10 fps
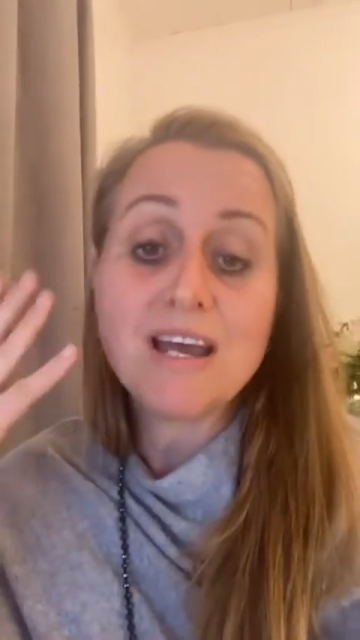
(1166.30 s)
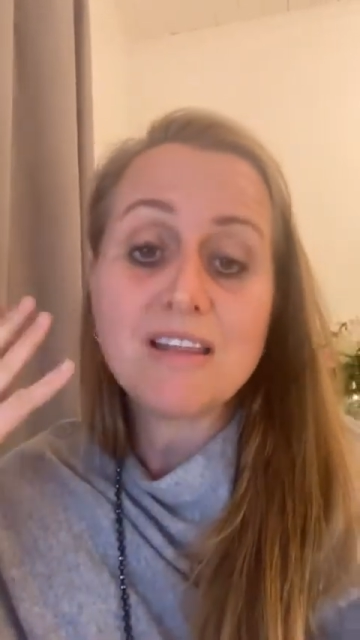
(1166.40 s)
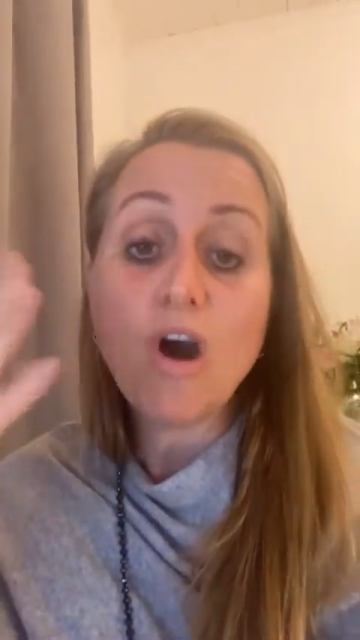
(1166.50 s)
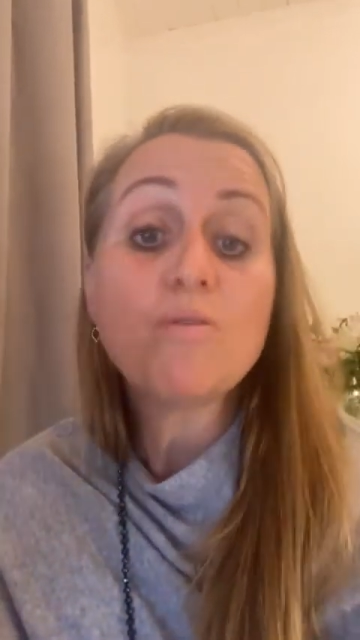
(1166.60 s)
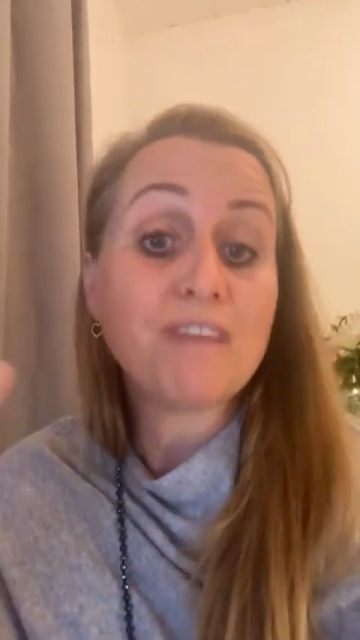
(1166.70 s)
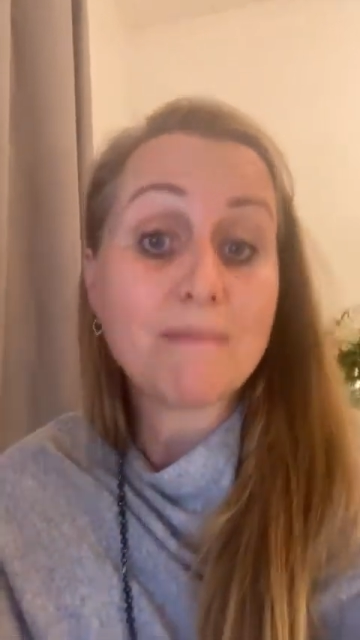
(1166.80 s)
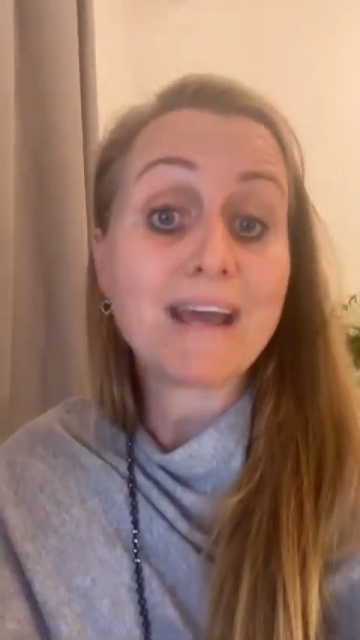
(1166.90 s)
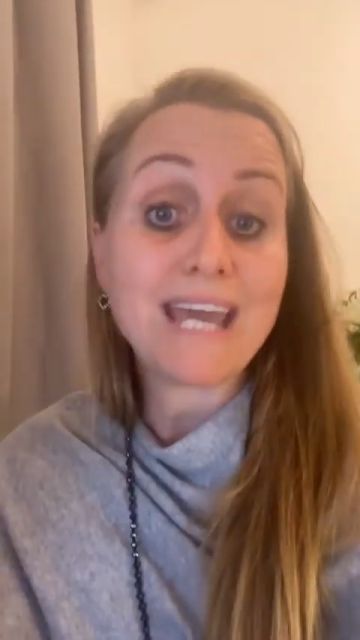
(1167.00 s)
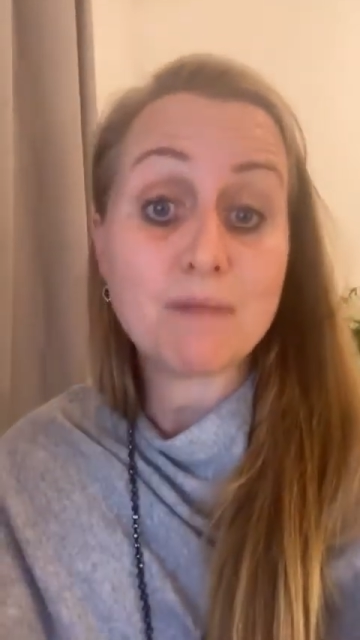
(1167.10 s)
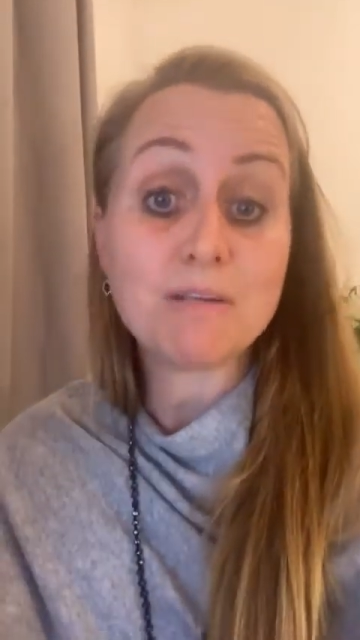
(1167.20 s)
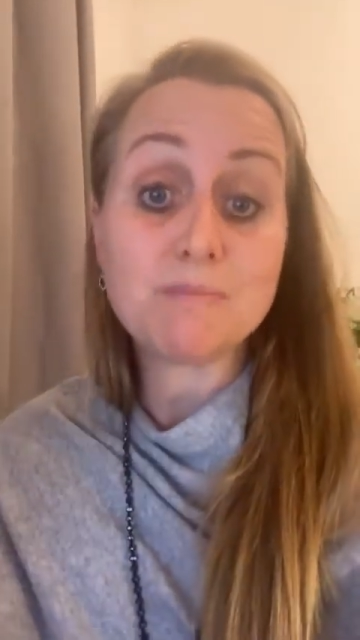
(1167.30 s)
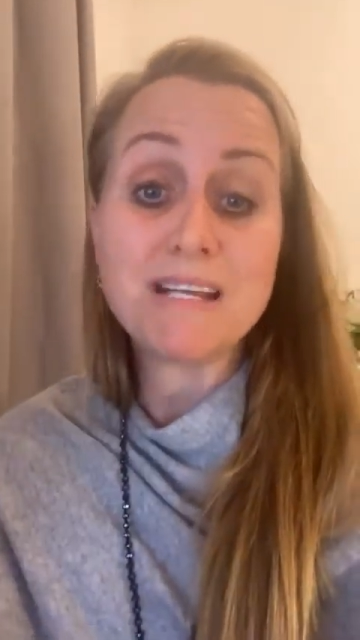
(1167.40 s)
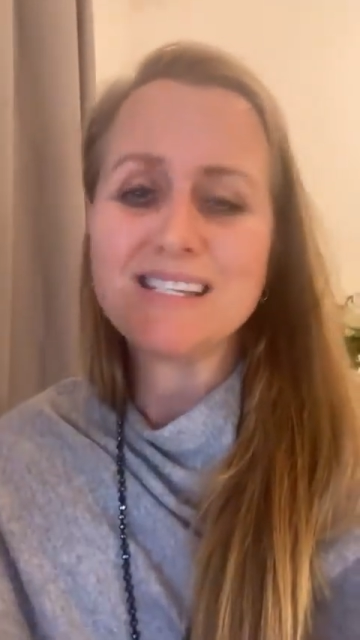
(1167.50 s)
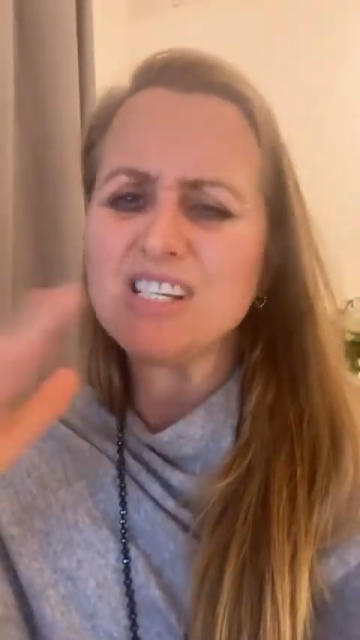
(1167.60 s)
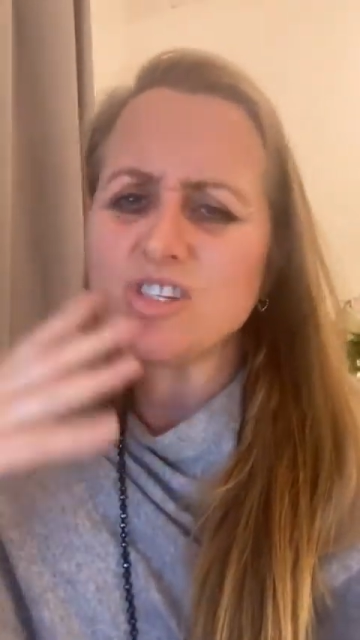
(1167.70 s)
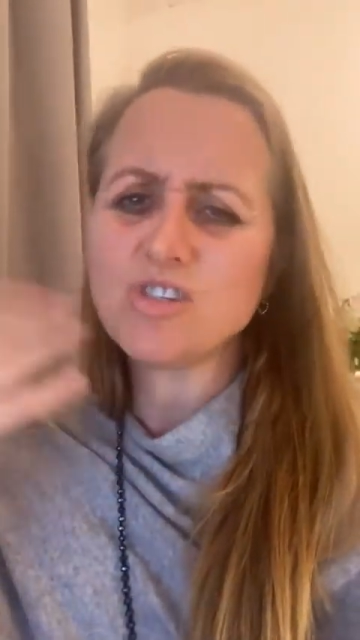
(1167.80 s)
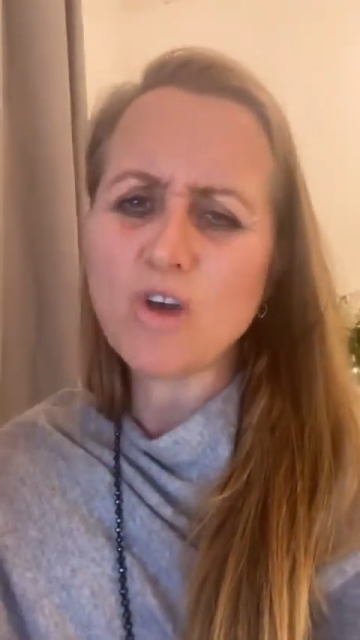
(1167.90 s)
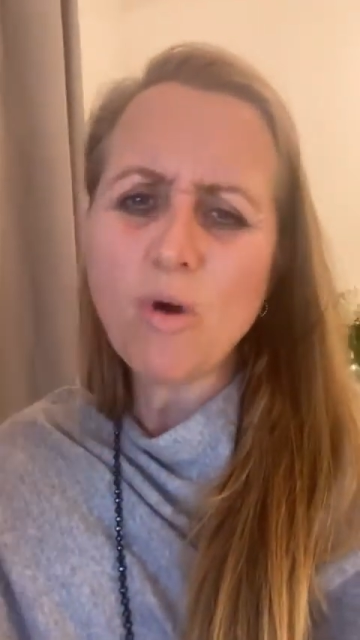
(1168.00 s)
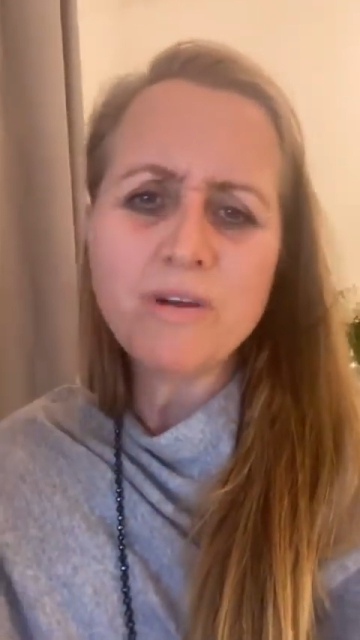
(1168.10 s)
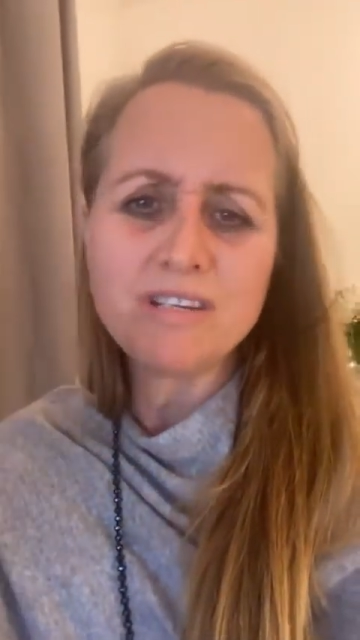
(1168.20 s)
the whole thing about cannabis medicine, it's
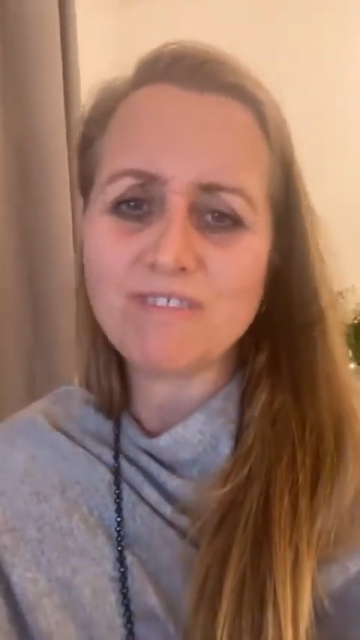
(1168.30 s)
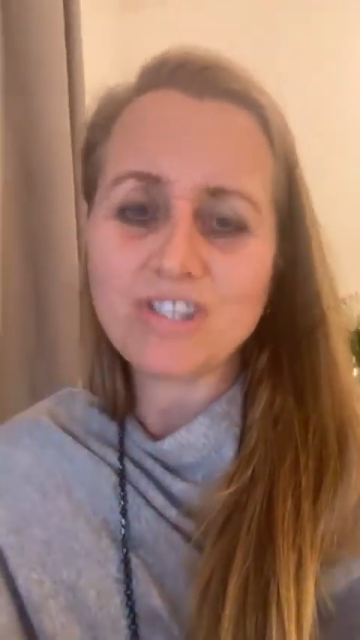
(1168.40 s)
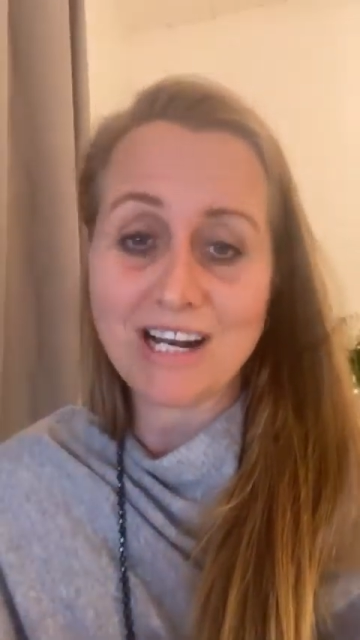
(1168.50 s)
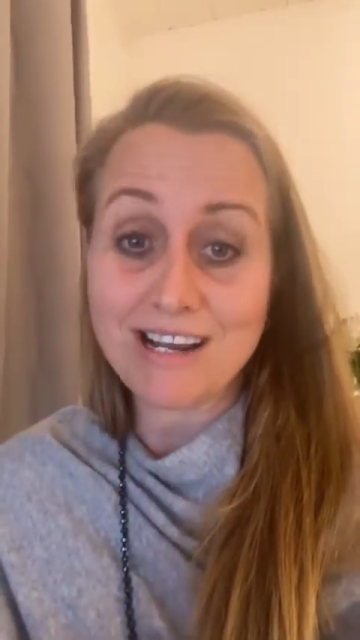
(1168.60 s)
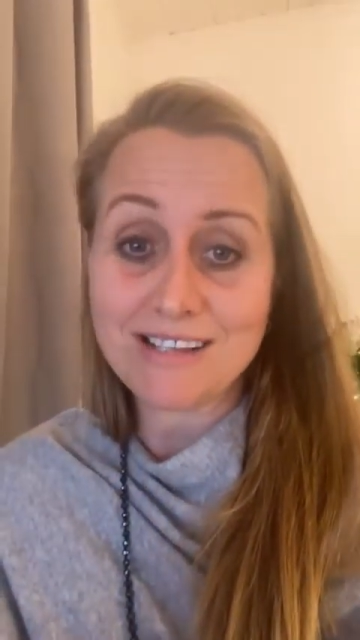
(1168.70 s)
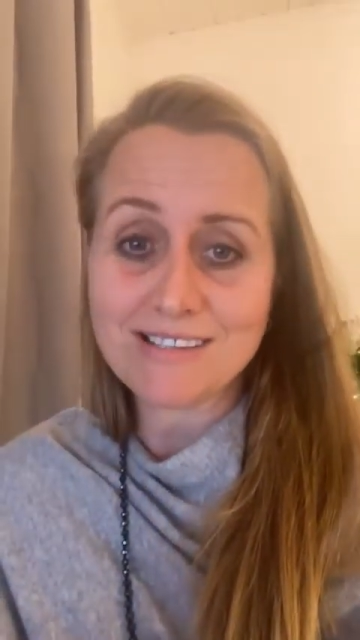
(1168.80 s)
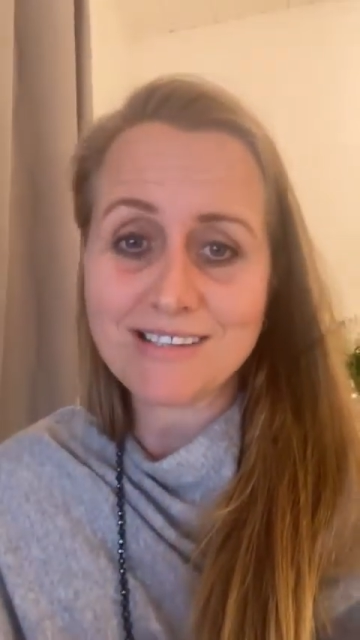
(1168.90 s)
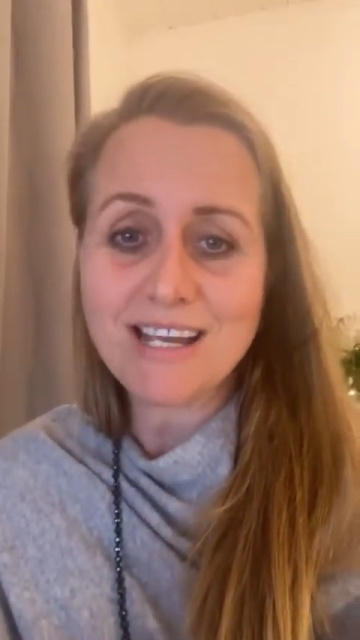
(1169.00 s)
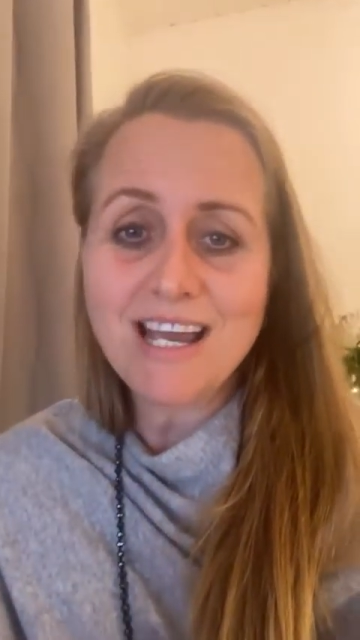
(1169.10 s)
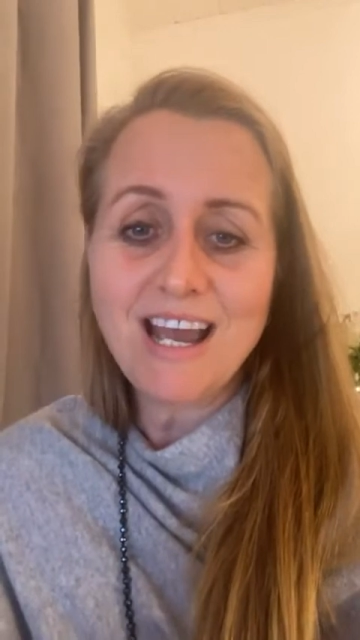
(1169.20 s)
so individualized,